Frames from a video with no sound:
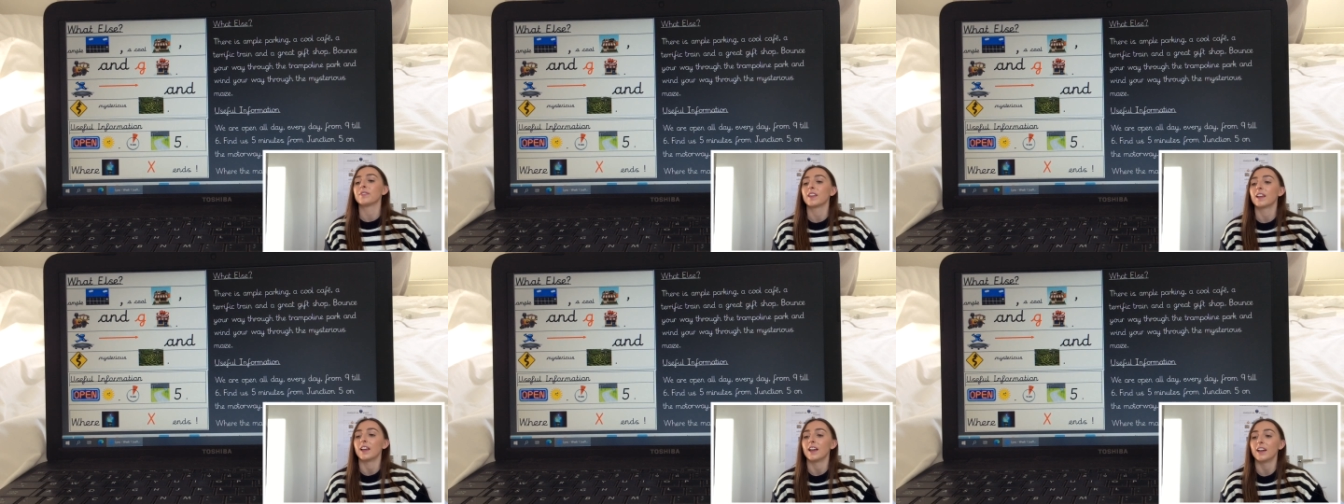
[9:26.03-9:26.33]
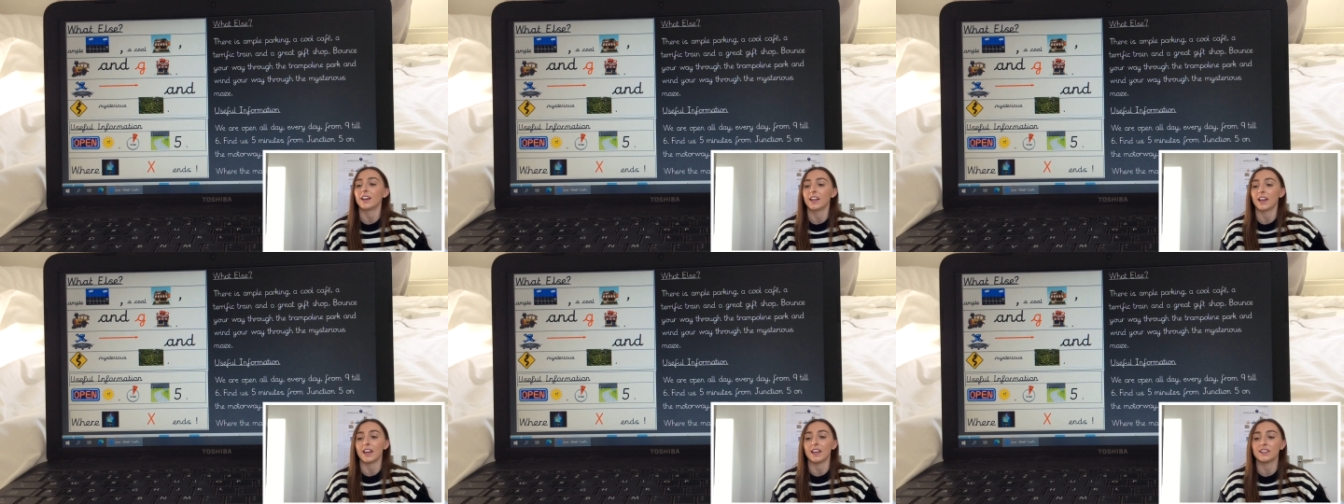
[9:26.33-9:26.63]

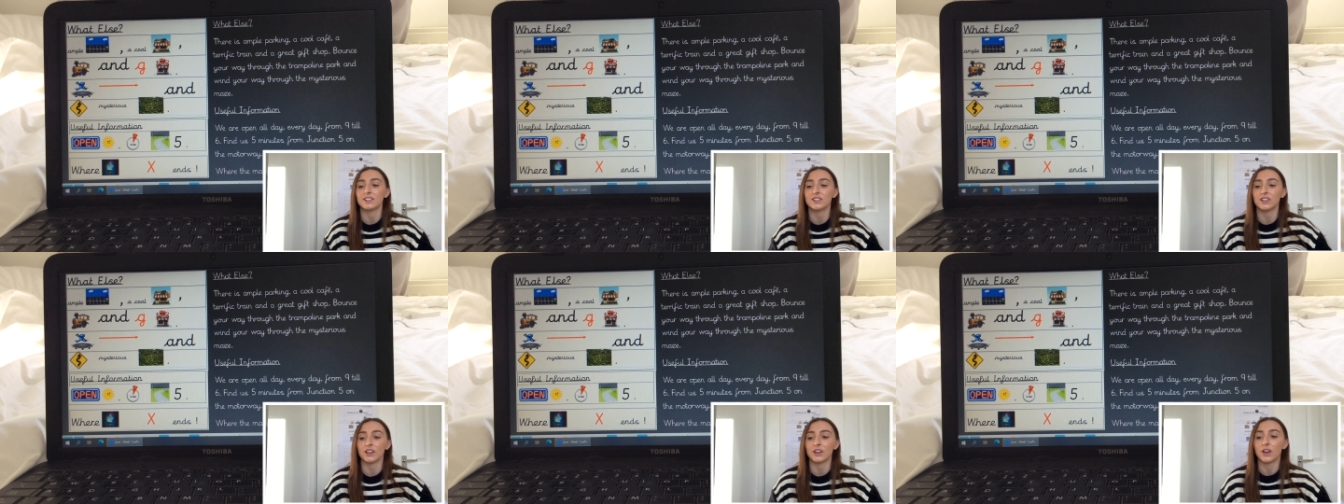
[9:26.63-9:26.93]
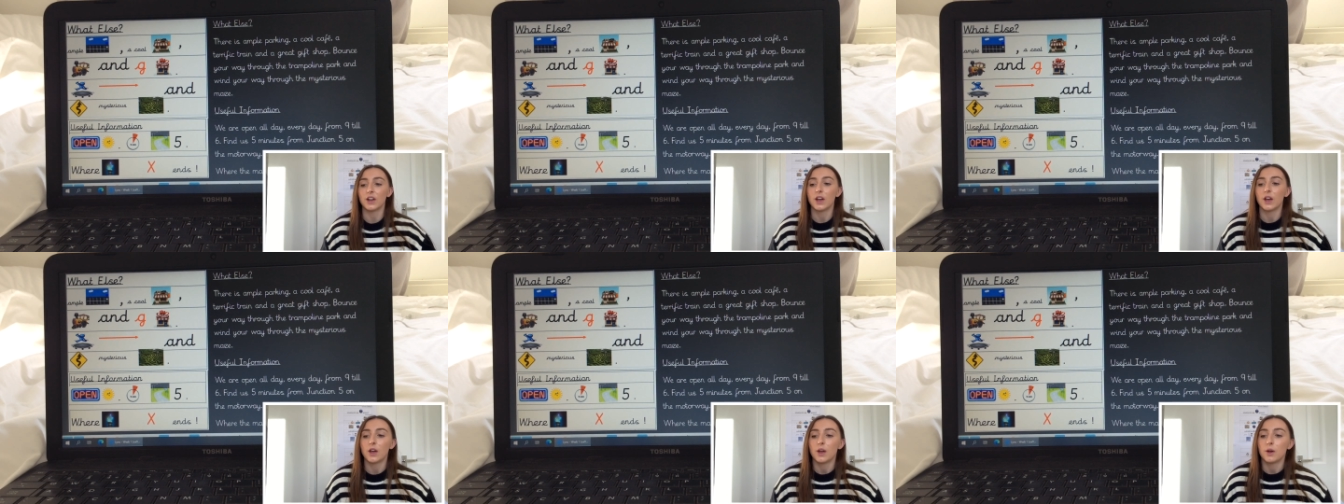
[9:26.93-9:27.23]
Okay, so
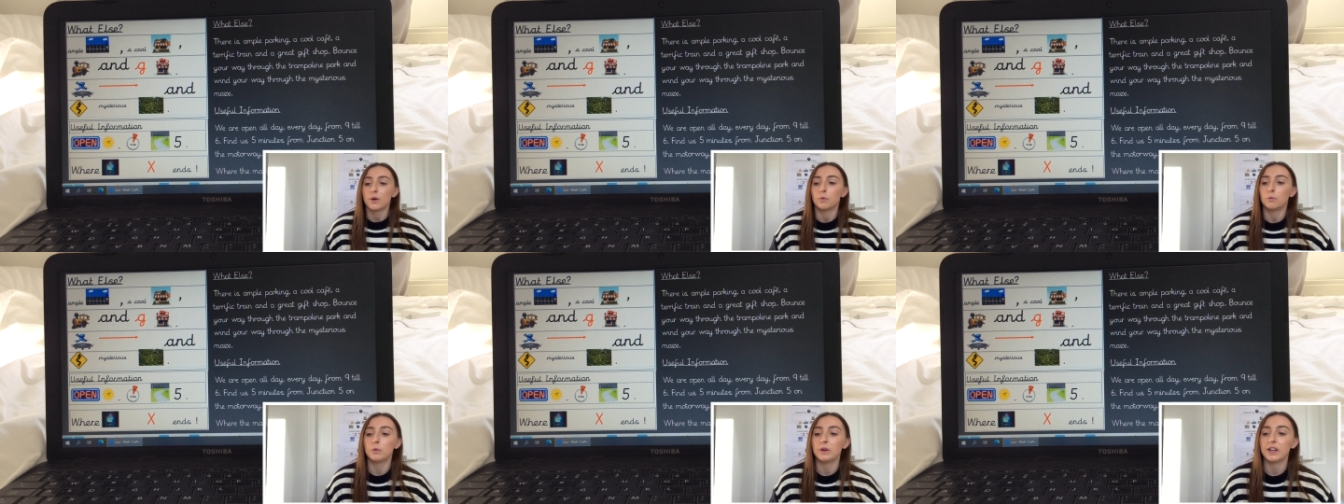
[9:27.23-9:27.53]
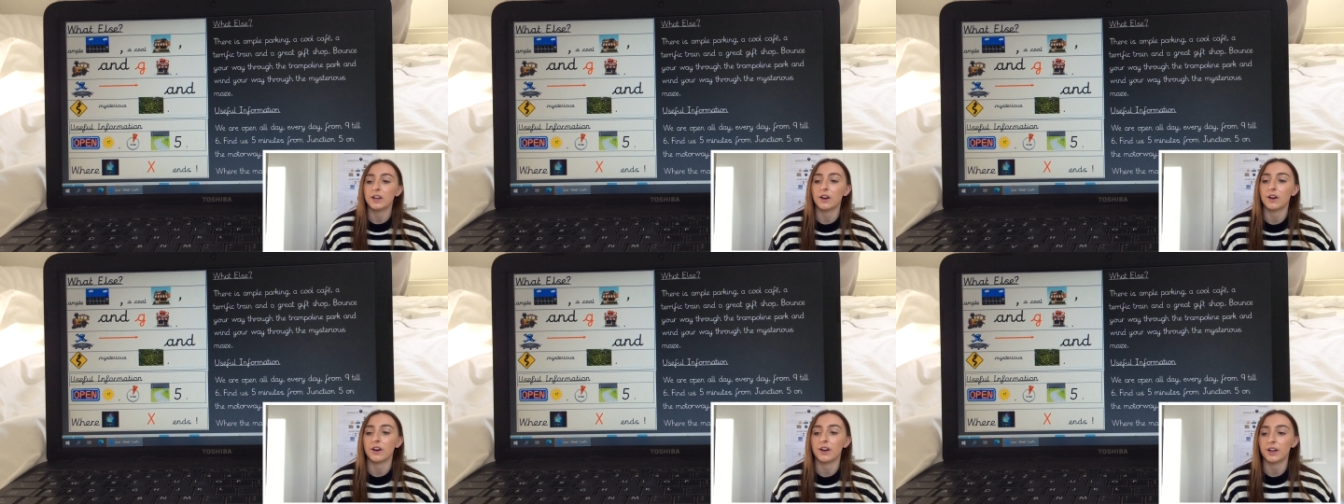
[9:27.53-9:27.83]
we
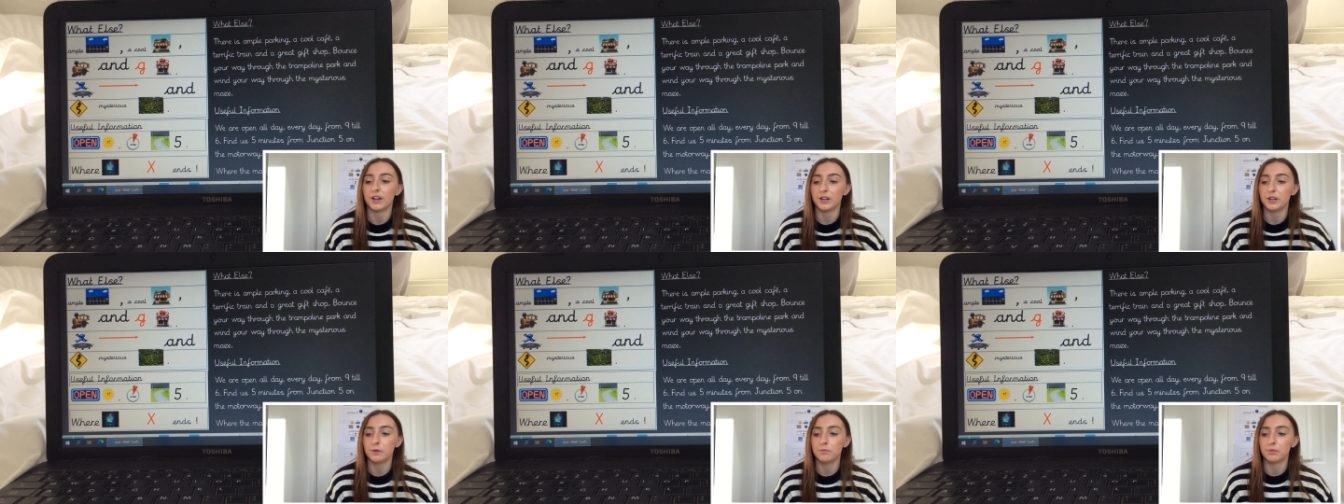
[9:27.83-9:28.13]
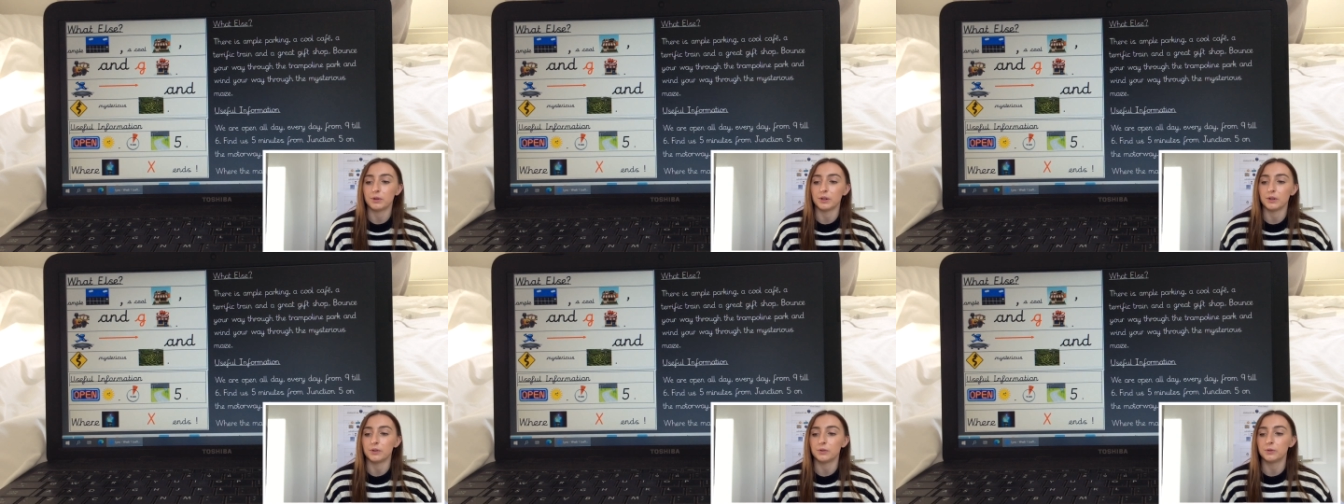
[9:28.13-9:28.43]
are
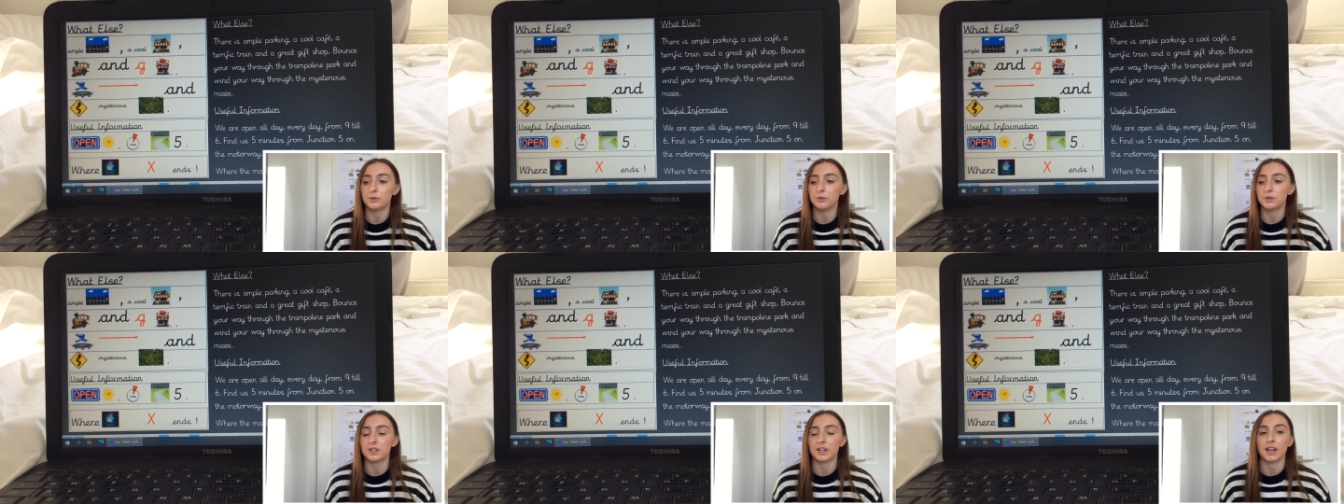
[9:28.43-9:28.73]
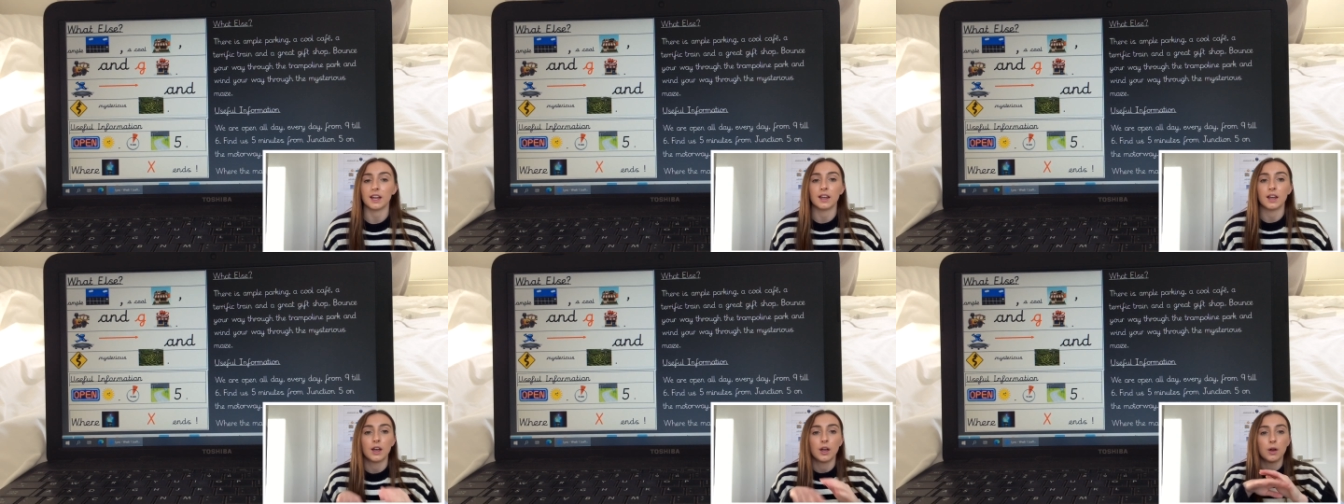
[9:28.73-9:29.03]
open all
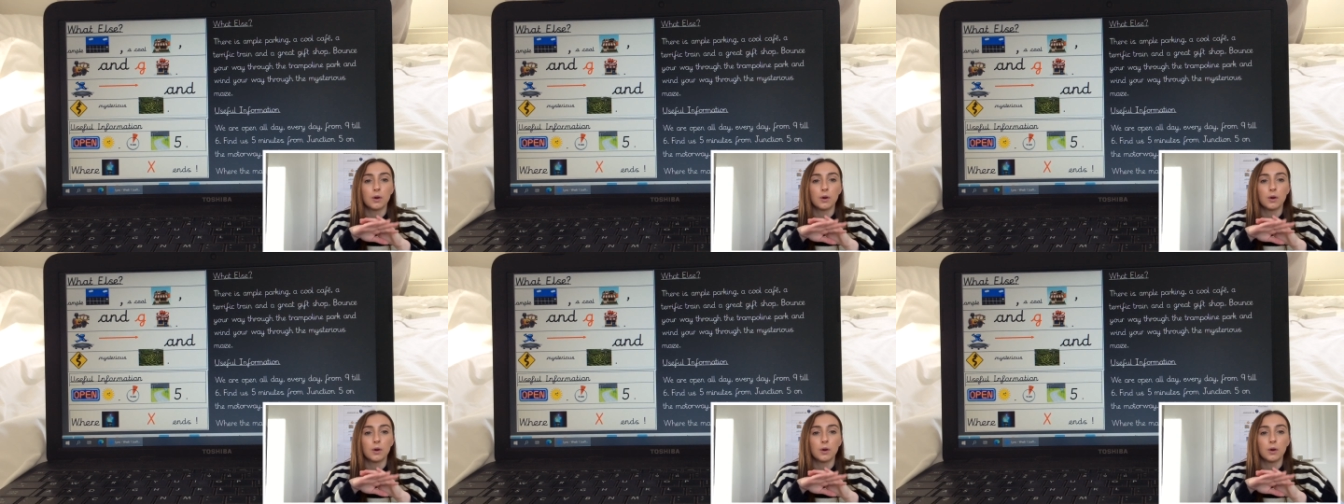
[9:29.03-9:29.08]
day.